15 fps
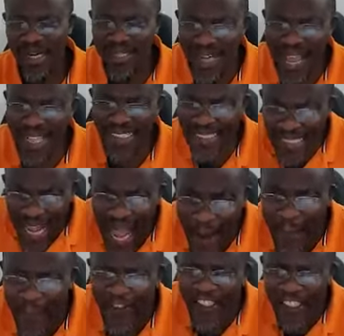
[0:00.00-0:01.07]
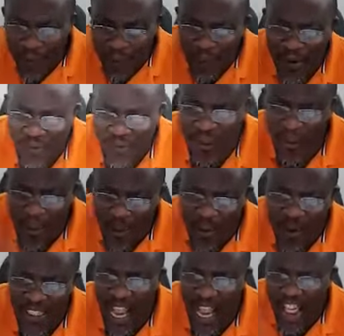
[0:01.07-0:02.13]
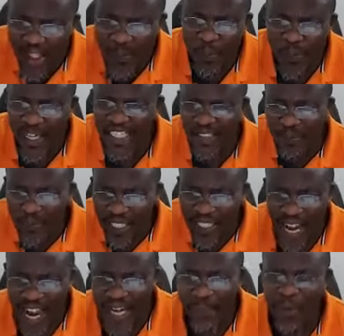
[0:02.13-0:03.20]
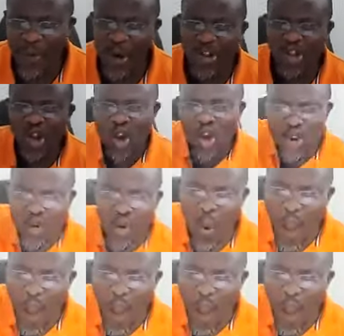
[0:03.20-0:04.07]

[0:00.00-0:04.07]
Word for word: Nothing happens be- without spirit behind because you